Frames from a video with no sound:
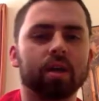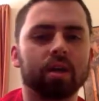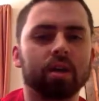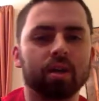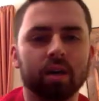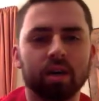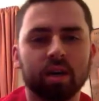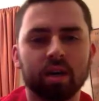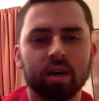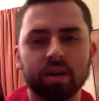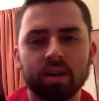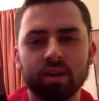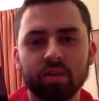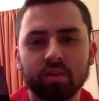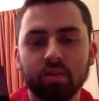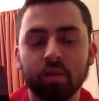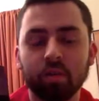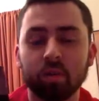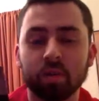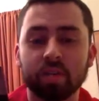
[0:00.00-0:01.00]
of
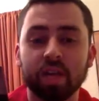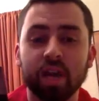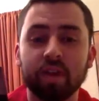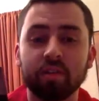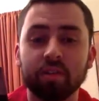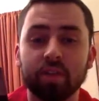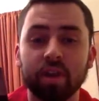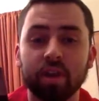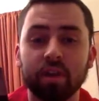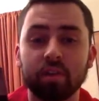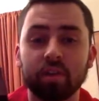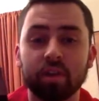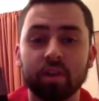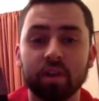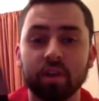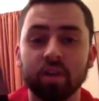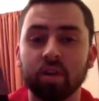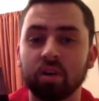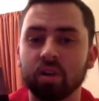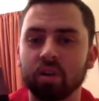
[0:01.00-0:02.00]
course, having everything
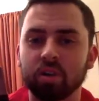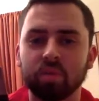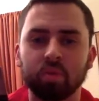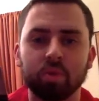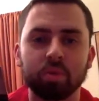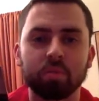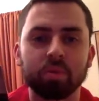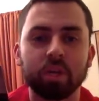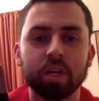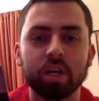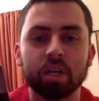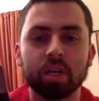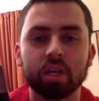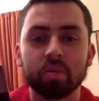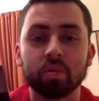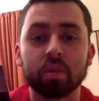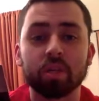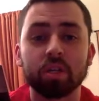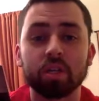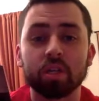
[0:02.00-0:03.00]
all in one place,
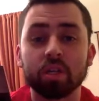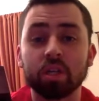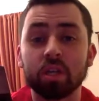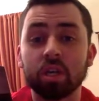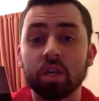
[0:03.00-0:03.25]
which is